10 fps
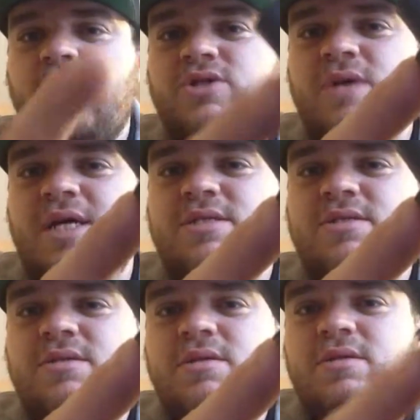He also
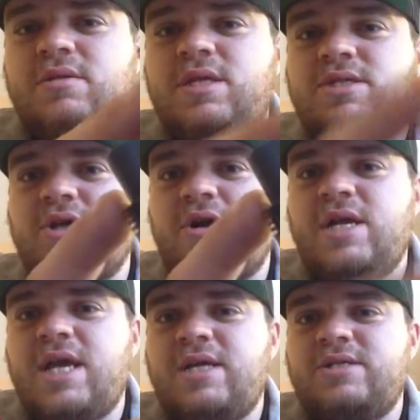has these
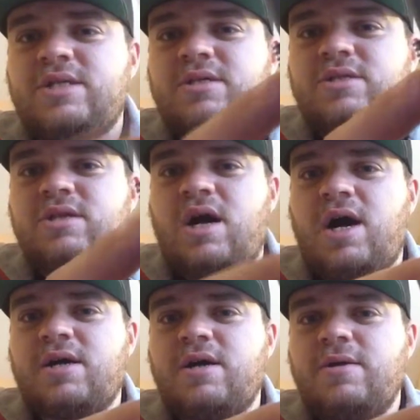RDAs in
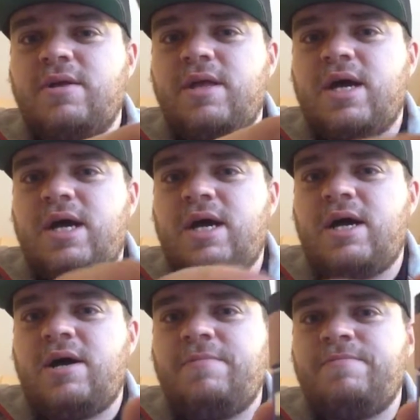stock.
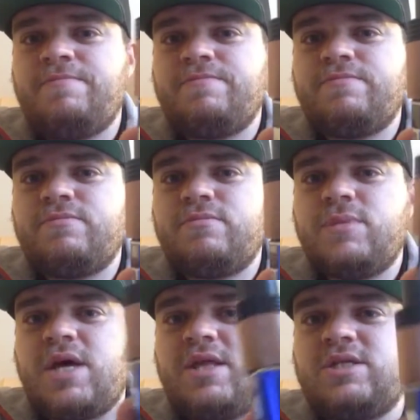
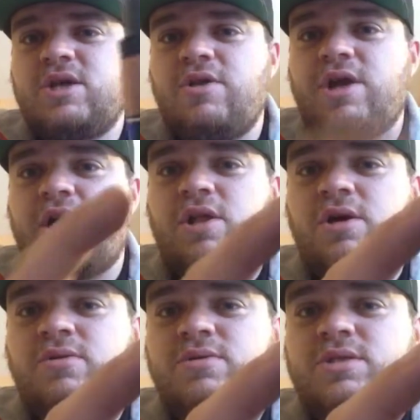Now these are the
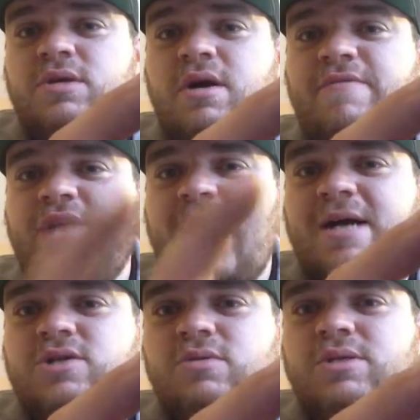clones of the
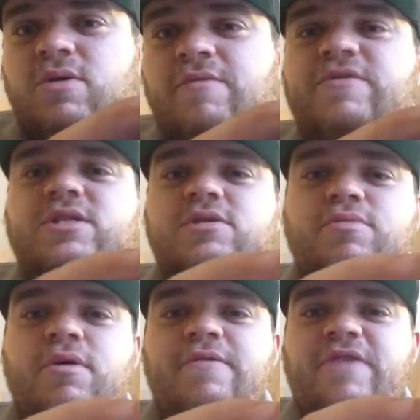actual TOV
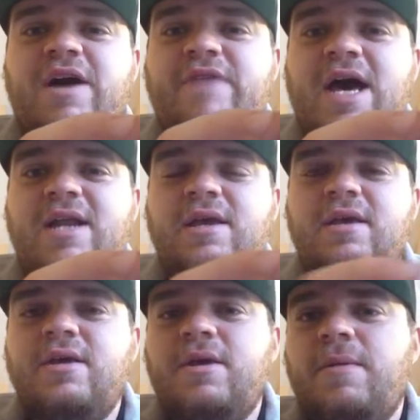2.5
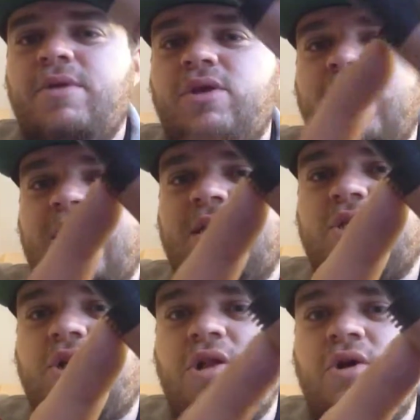Addy, but you can get
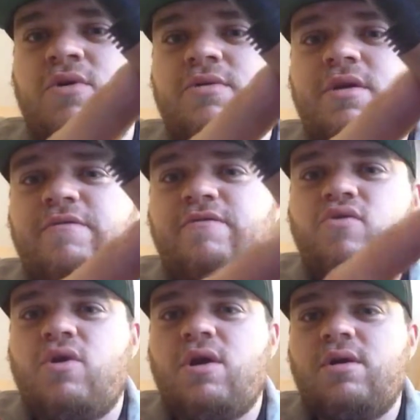this clone
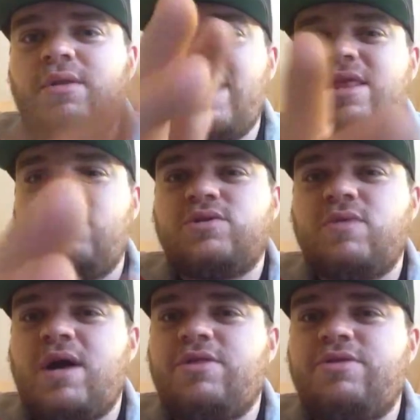for, I think it was
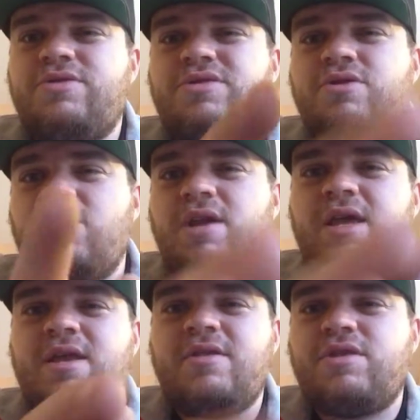around
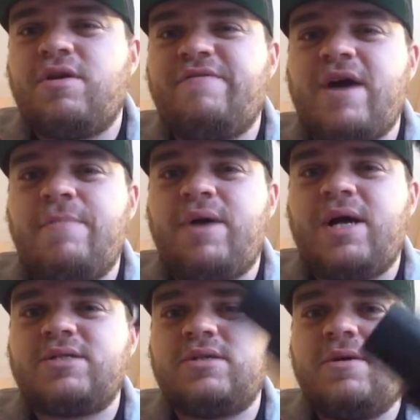30 to 35
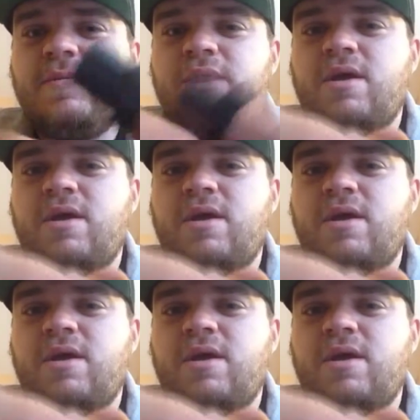bucks.